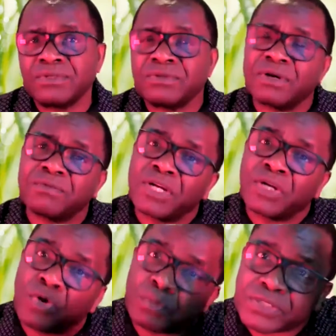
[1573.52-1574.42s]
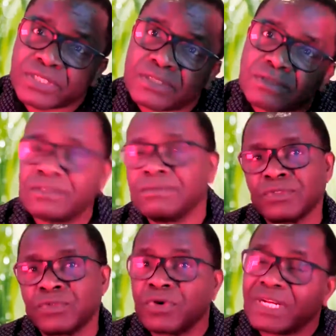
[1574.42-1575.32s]
You have eloped
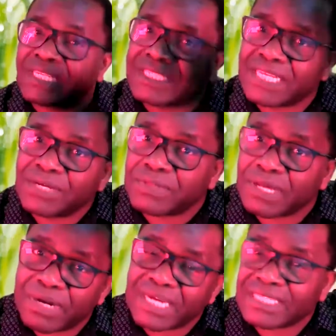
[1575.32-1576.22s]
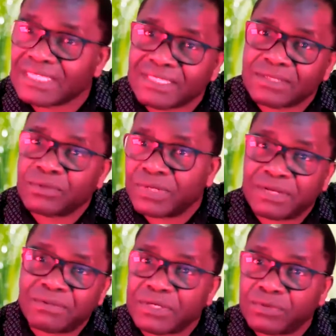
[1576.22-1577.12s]
to want to stay with a man
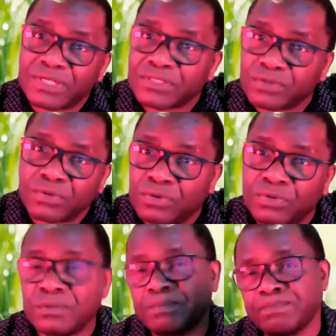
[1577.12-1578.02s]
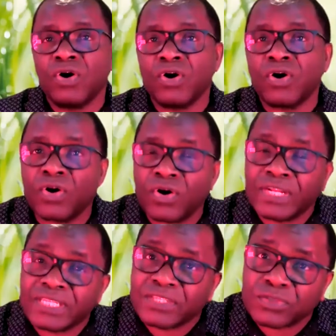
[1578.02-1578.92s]
wherever you want to go. Or
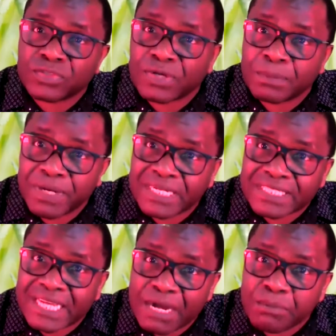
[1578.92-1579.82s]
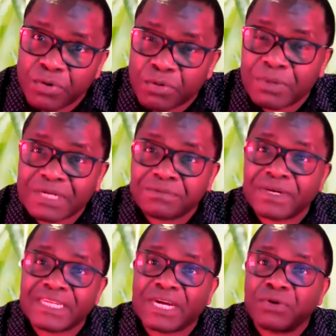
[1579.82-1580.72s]
let not your parents come home and
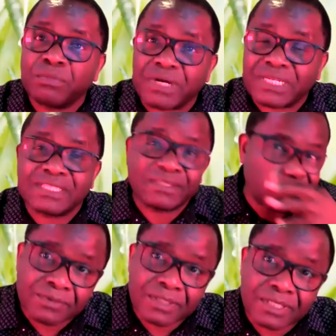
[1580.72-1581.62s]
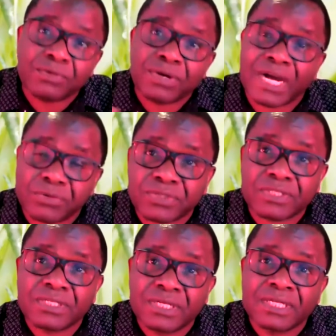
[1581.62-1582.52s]
find a woman in your
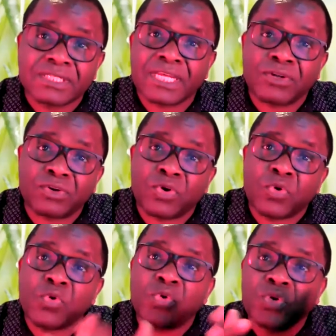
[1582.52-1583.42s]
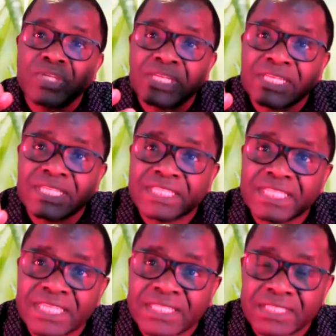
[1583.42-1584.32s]
house. They don't know who it
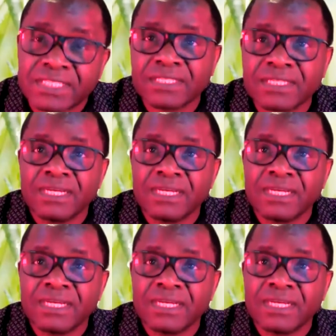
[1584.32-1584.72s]
is.